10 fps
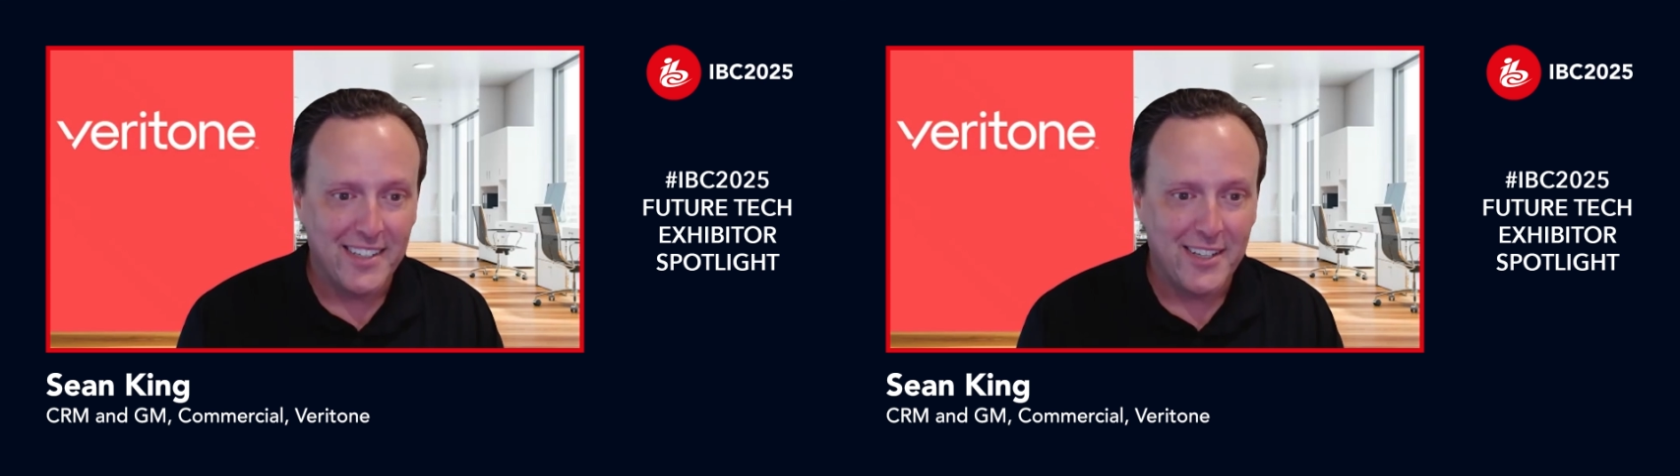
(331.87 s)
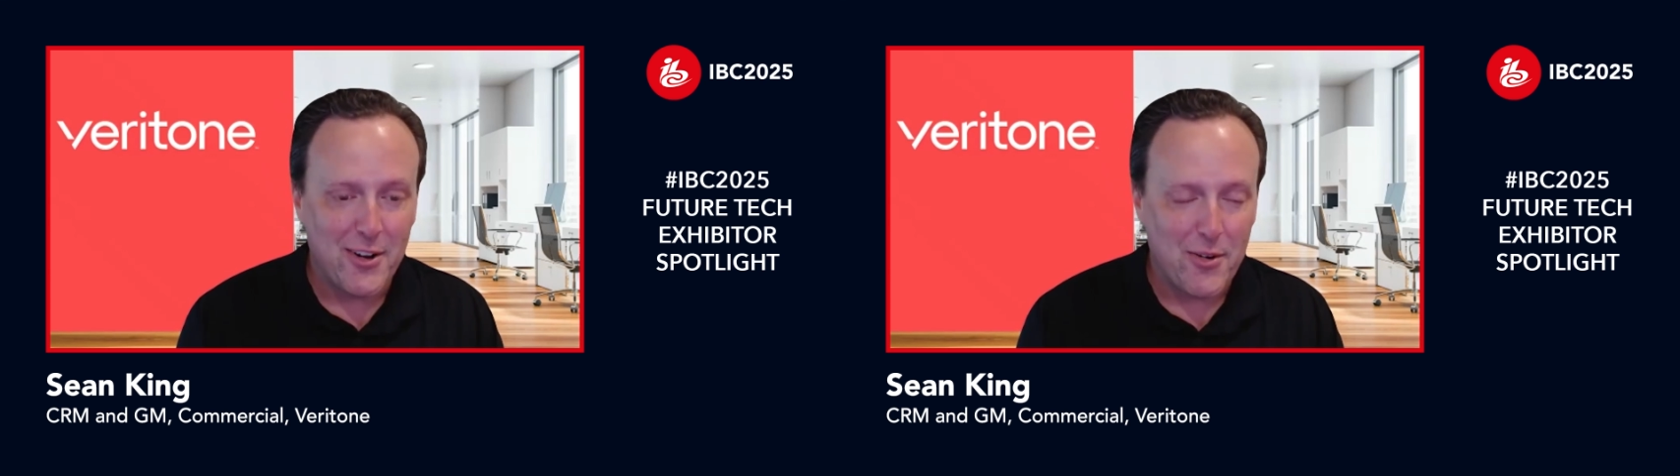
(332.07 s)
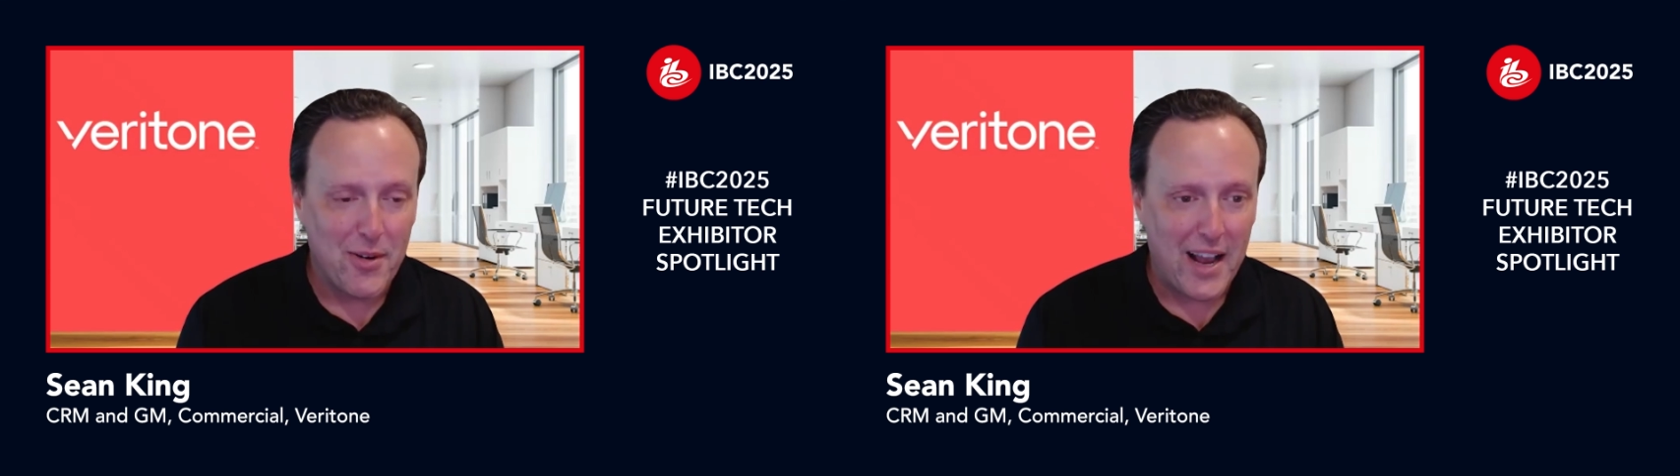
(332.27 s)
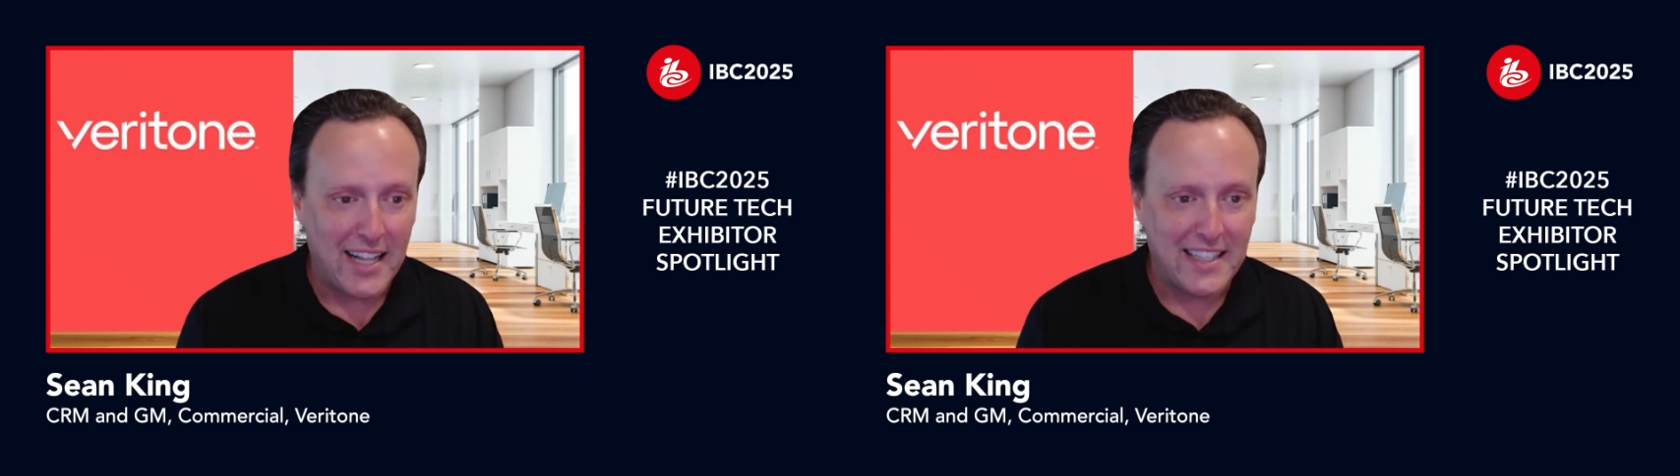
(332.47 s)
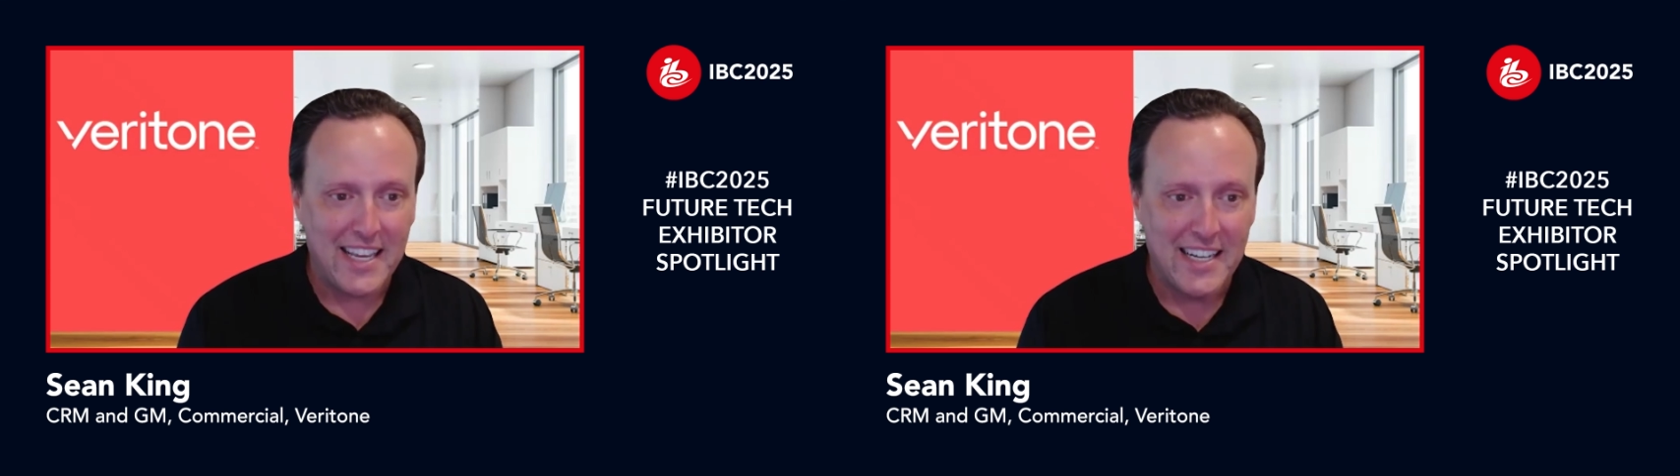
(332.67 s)

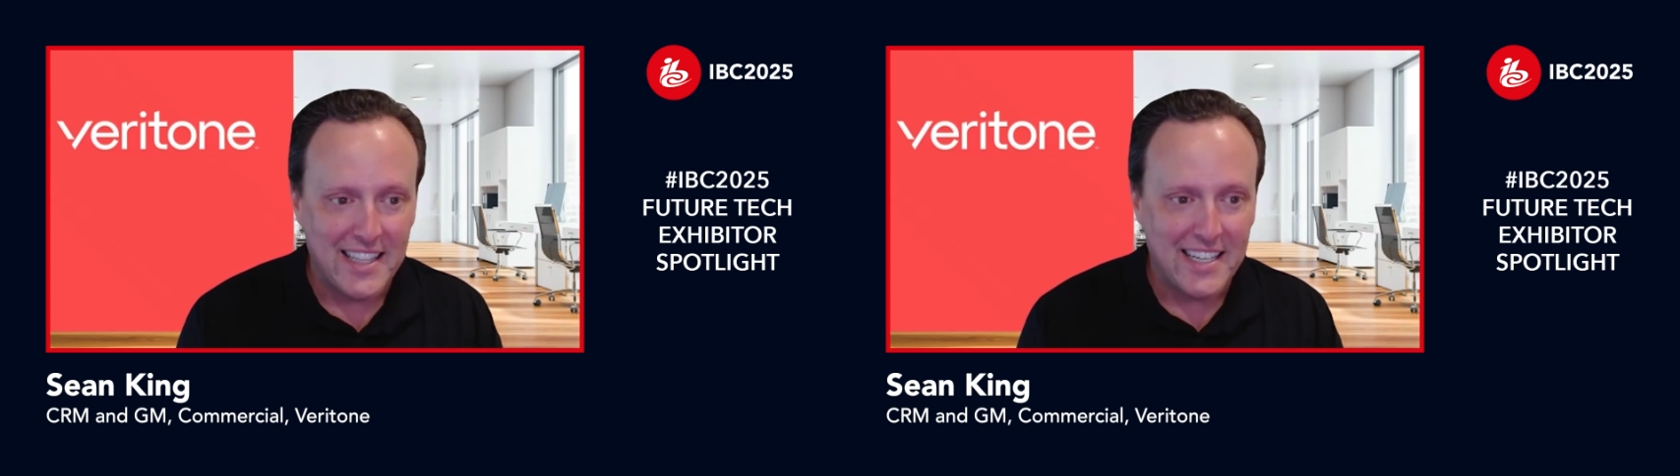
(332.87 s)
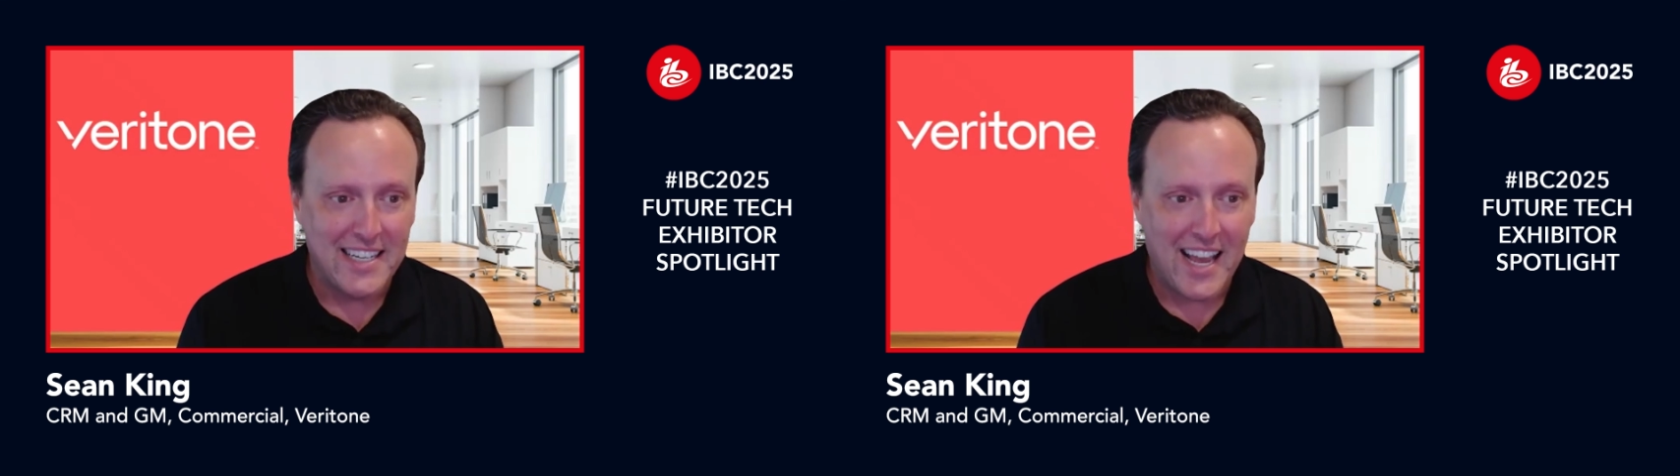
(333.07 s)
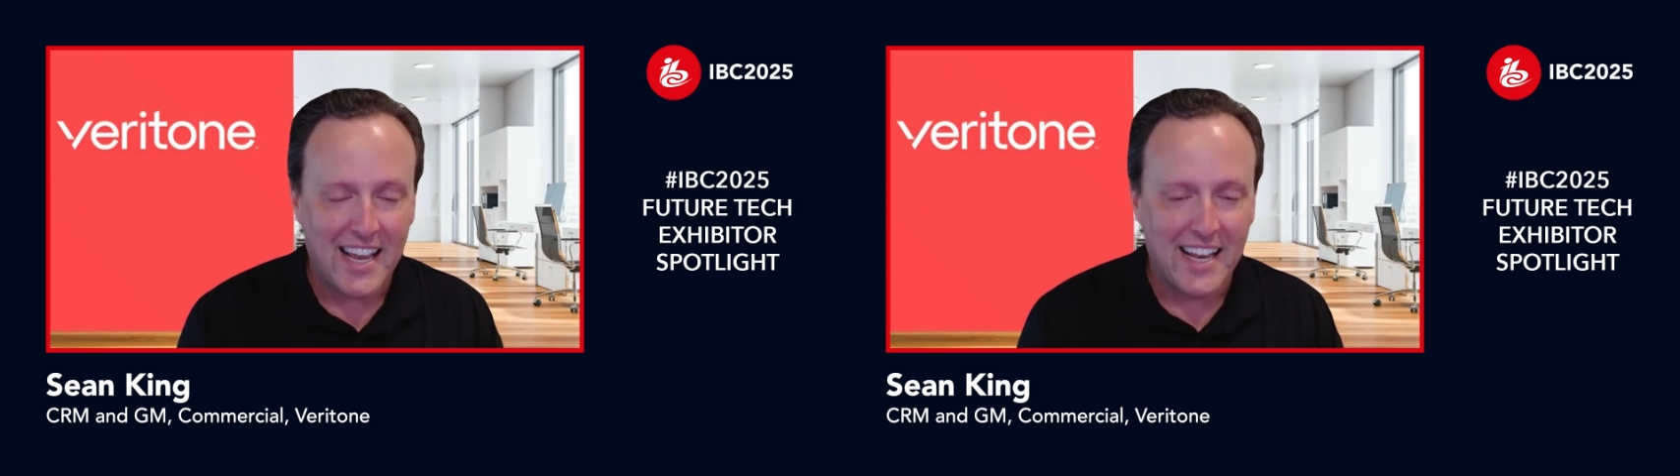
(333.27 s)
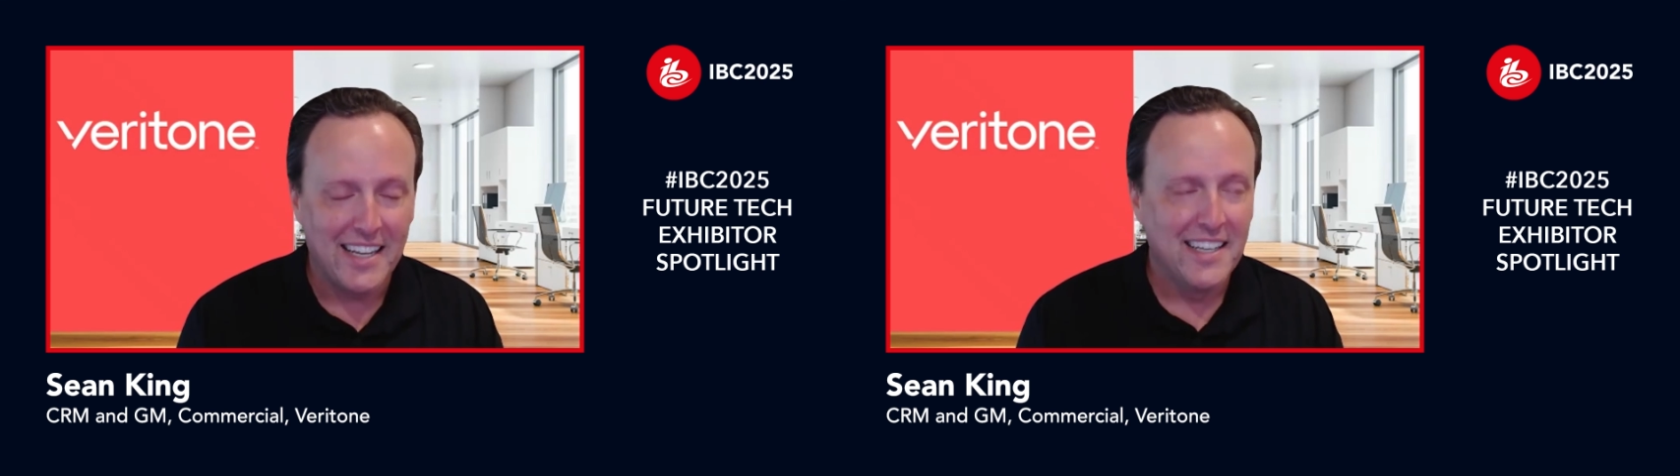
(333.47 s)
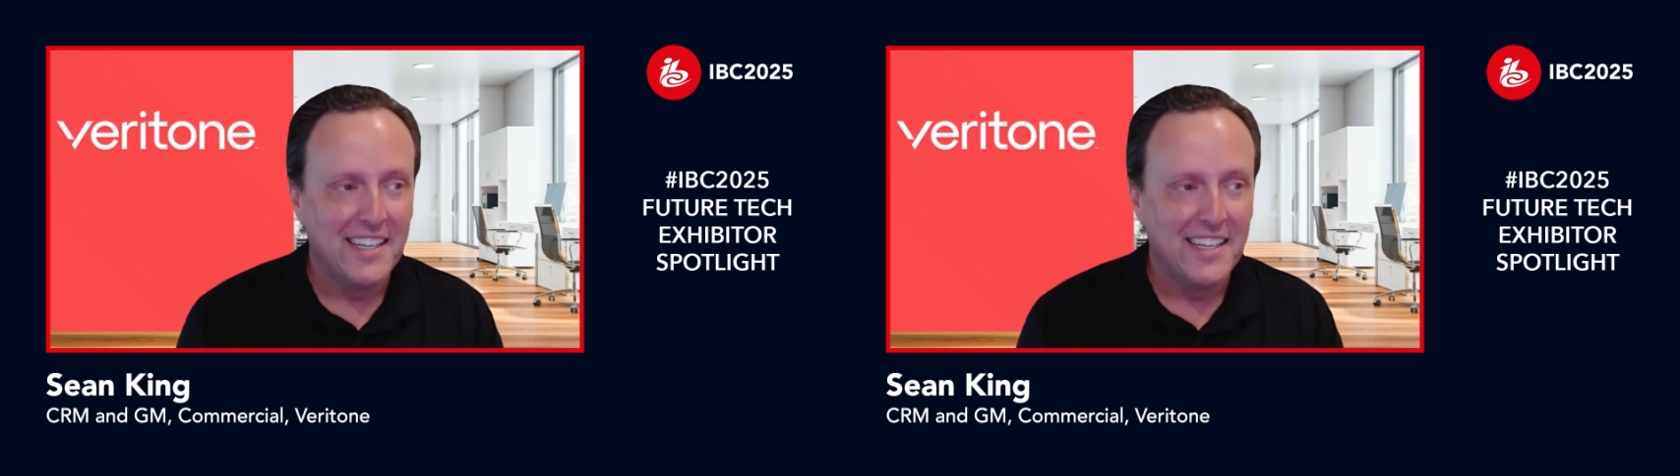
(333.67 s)
at the end of the day,